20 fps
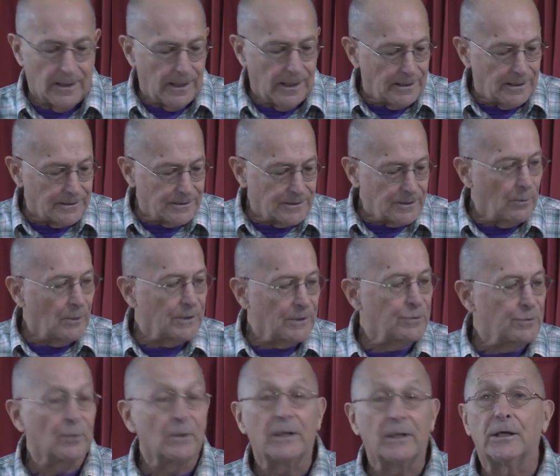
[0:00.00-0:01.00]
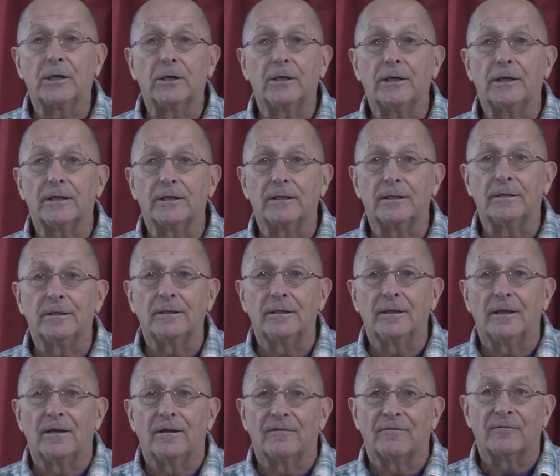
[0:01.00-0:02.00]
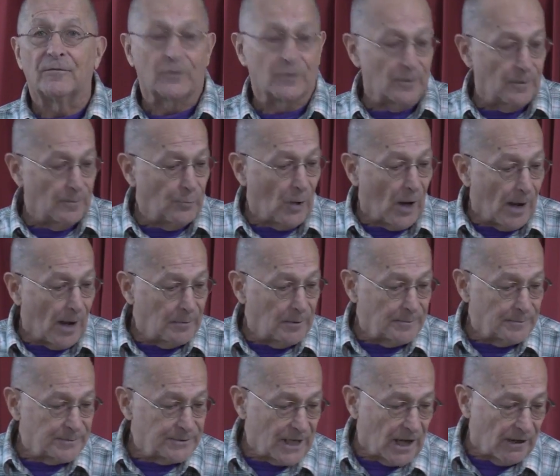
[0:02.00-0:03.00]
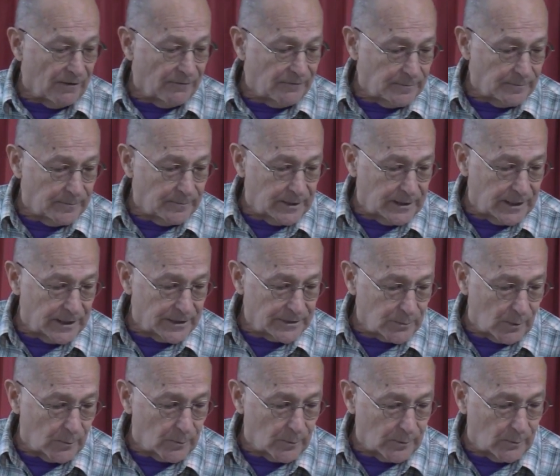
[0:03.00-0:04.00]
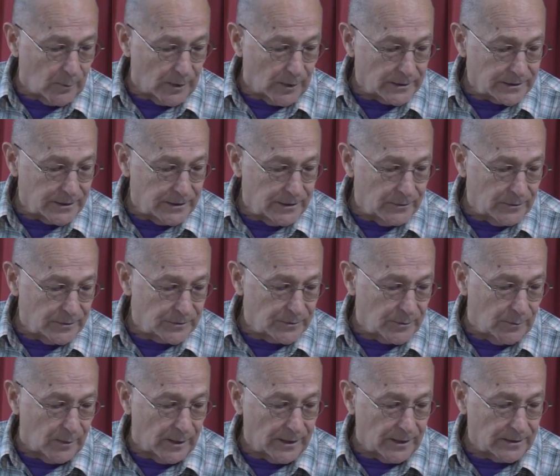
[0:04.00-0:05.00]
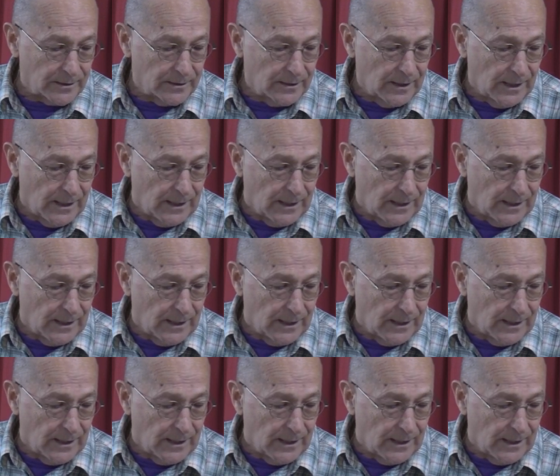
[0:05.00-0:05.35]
and so it's really good for problem solving because what we want to do is we want to